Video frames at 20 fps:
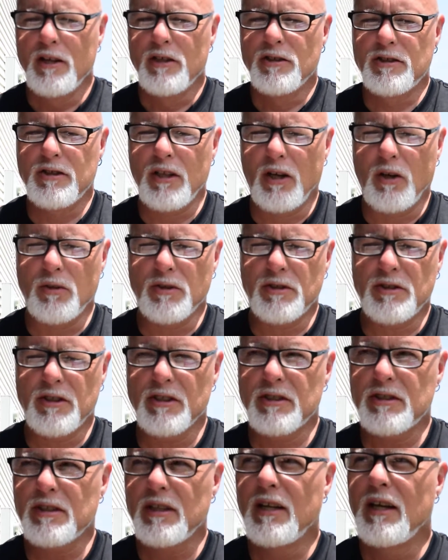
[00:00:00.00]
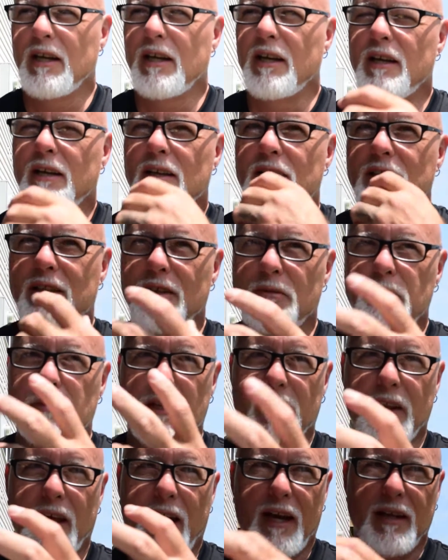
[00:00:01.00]
So just give me
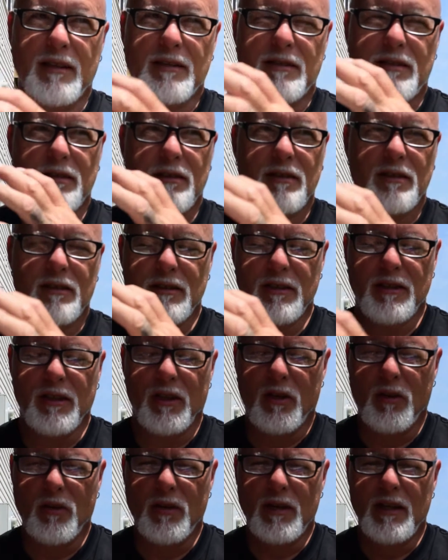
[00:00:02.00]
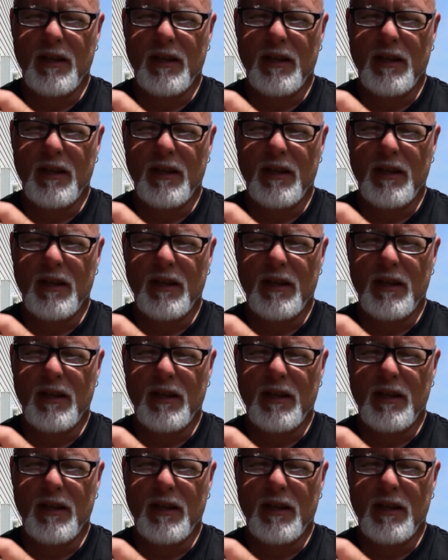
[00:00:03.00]
that, you know,